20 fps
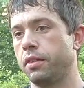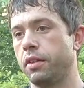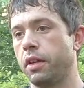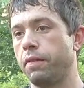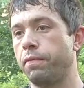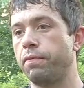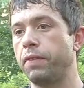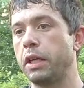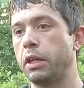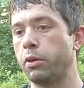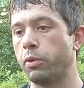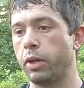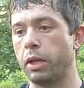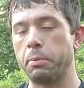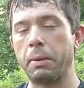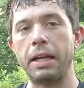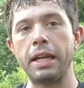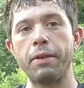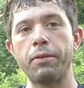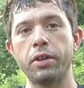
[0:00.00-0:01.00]
a feeder
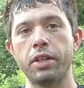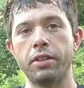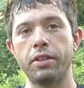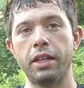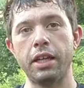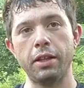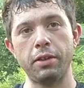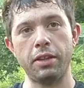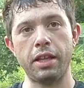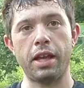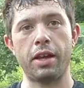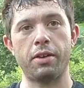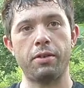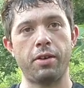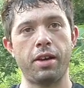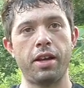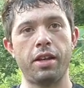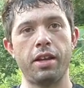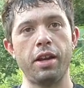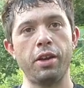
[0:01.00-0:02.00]
rim. I never can get that
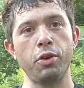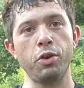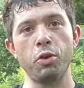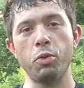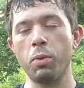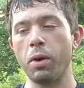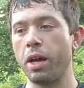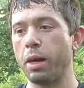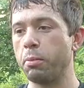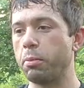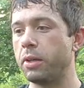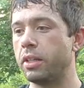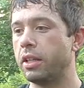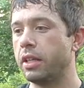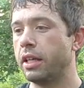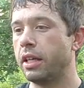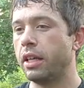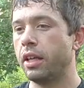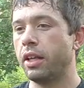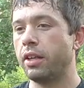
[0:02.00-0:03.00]
right. I don't know why, but
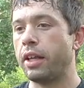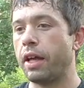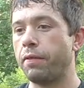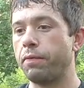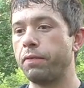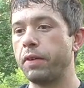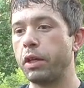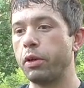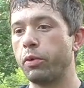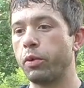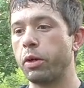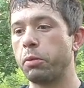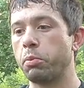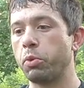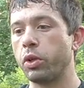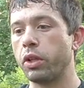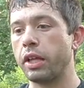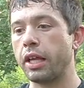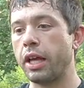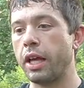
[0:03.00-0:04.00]
that feeder rim
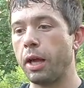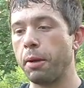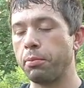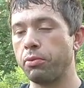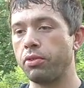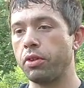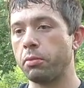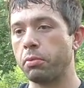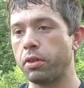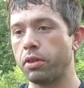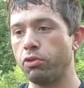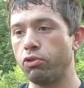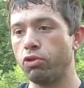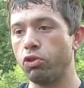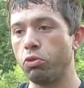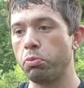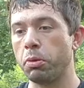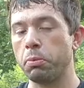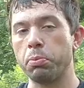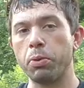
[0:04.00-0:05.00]
really helps them
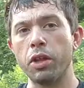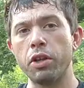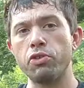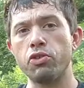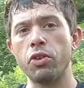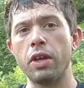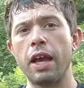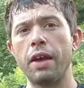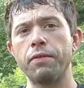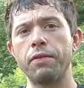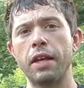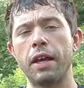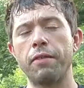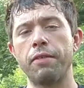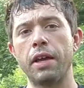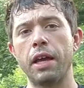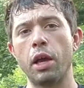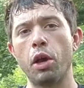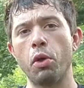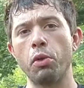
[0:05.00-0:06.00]
consume it. Plus, you have to
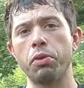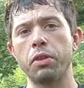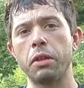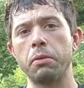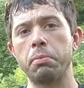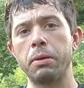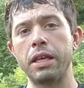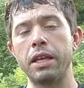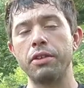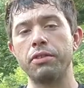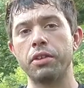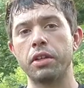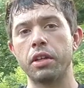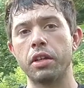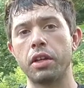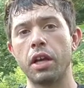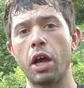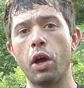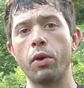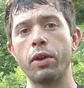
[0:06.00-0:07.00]
have healthy bees in
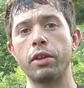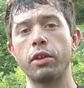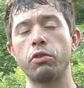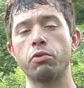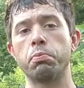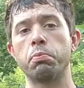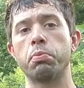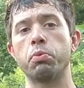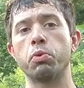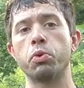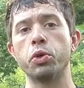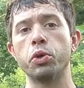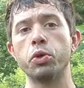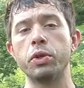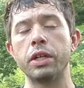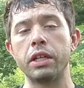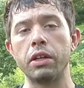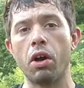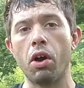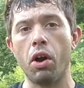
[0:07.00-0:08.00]
a colony that's
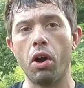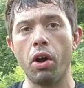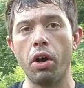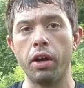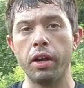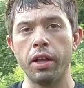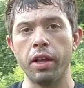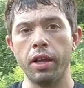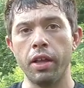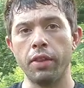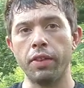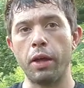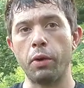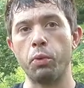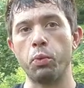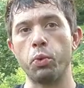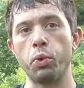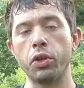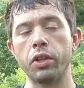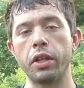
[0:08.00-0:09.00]
brooding hard, that
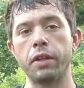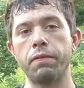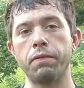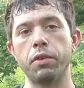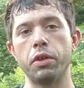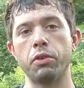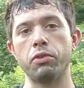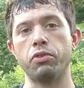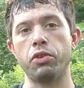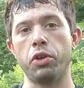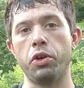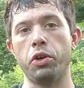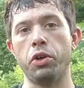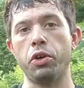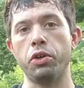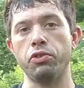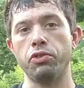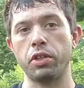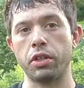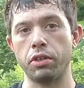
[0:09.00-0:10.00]
really feels the
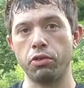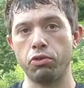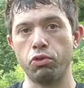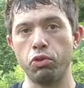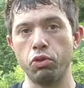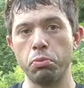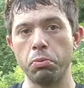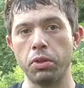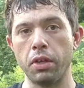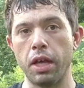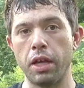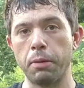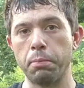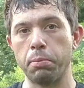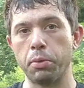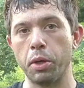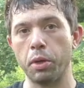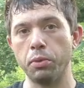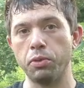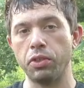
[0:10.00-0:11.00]
urge to consume a lot of
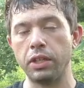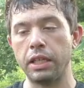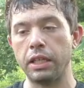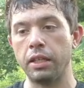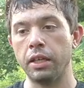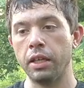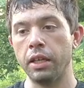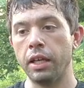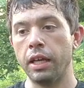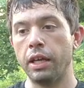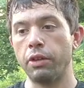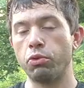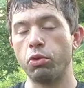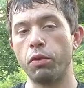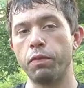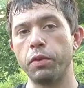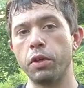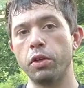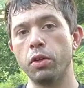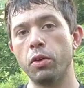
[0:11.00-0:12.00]
protein. And so
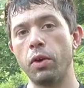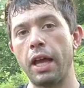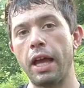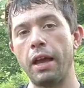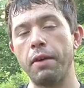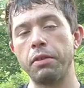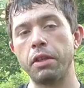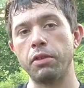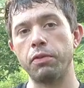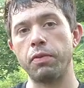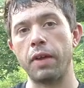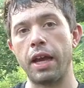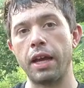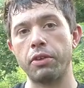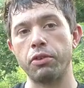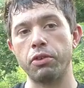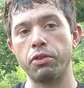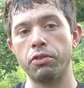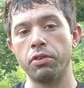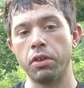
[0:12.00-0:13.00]
if you don't have these
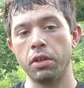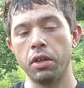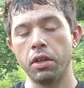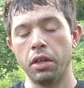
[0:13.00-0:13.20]
factors,